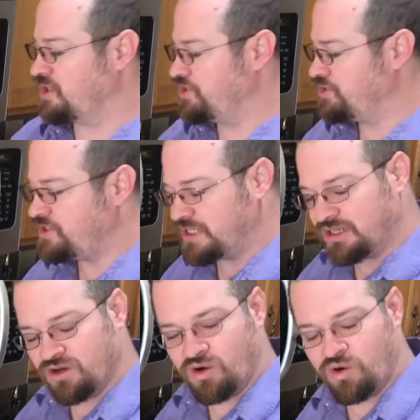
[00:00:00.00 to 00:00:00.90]

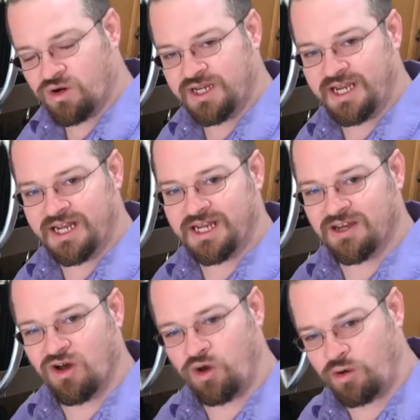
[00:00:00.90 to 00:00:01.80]
using organic
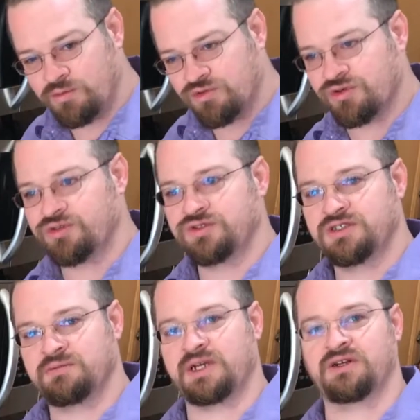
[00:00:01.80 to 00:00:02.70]
homegrown
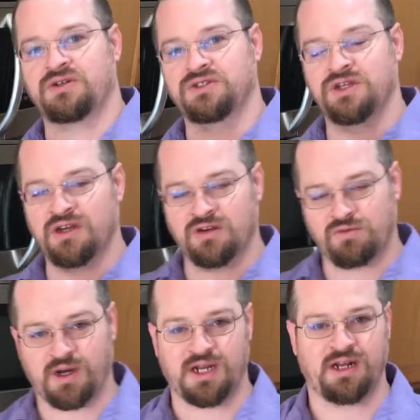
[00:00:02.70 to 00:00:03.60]
tomatoes
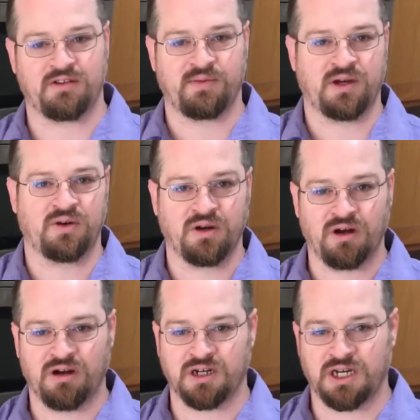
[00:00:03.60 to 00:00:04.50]
right out of my own
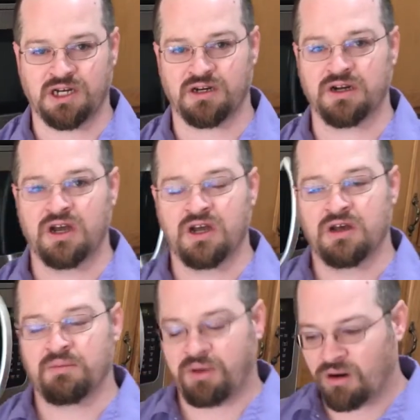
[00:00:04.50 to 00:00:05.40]
garden here.
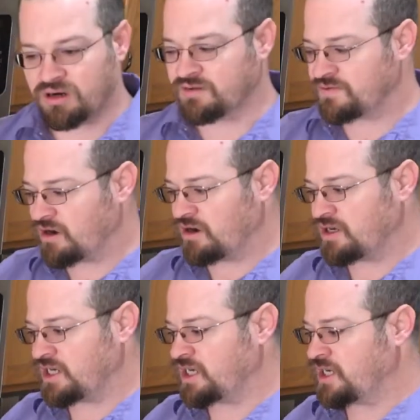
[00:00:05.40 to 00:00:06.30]
Part of
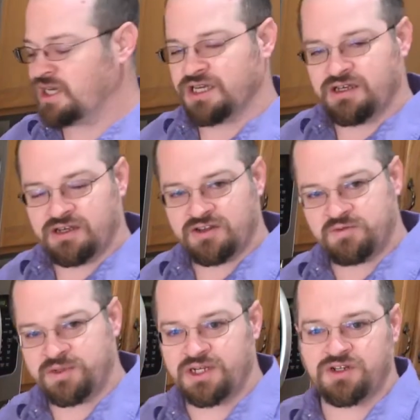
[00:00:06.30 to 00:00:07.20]
gardening is
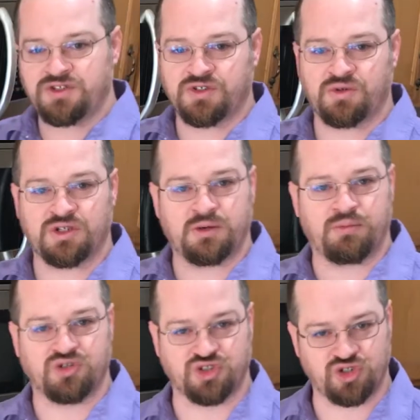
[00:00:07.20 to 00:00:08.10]
being sure to
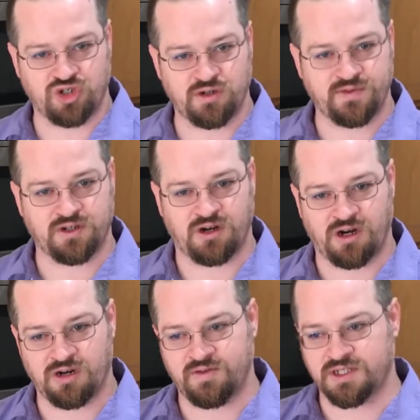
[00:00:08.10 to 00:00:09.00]
preserve your
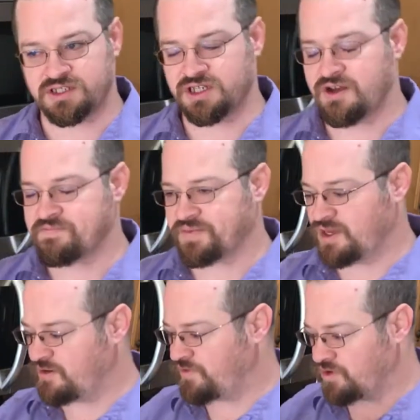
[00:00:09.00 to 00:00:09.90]
harvest
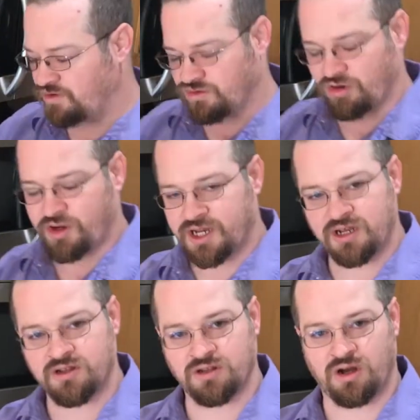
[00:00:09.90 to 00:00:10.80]
if you're
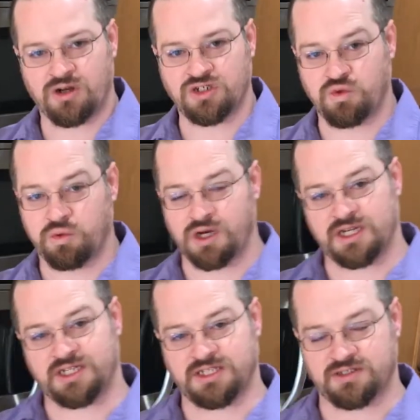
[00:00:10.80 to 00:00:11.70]
growing large
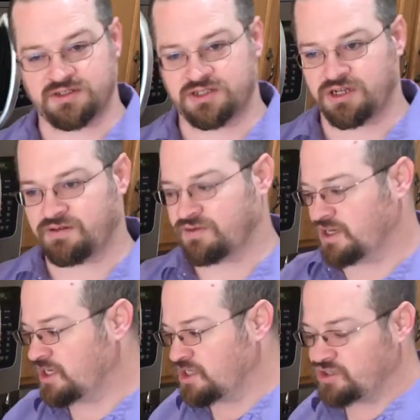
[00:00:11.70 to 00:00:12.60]
quantities of stuff
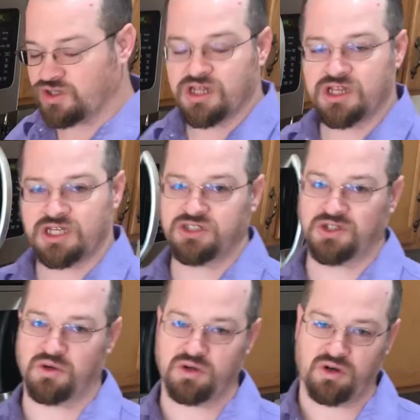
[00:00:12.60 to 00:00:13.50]
so that things
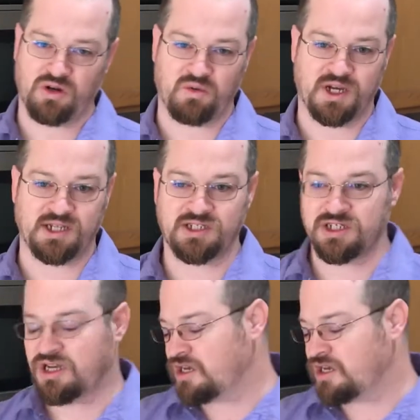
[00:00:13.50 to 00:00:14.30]
don't go to waste.